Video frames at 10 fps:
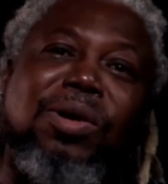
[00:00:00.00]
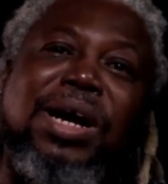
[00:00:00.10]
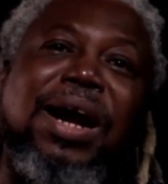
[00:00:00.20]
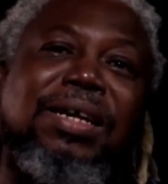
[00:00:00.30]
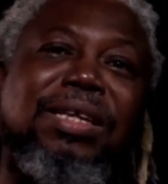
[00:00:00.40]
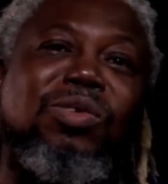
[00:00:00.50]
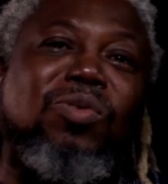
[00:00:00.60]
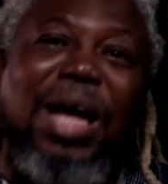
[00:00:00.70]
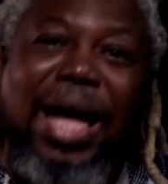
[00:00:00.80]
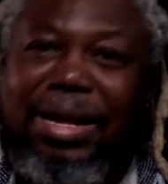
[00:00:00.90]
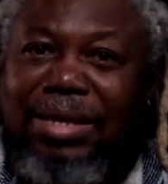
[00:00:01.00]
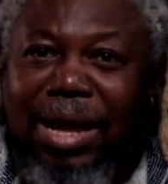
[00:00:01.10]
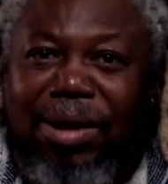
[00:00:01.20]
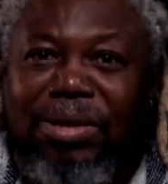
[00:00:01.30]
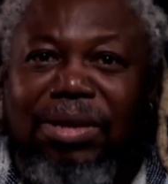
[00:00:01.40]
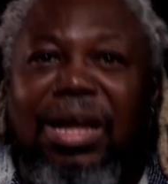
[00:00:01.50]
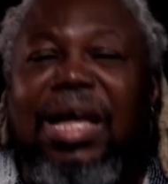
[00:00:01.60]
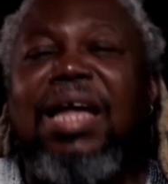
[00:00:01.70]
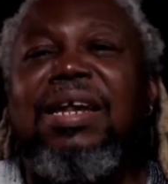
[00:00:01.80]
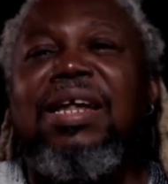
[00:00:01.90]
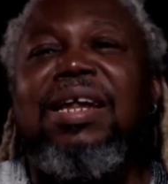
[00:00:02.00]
your characters to act out, and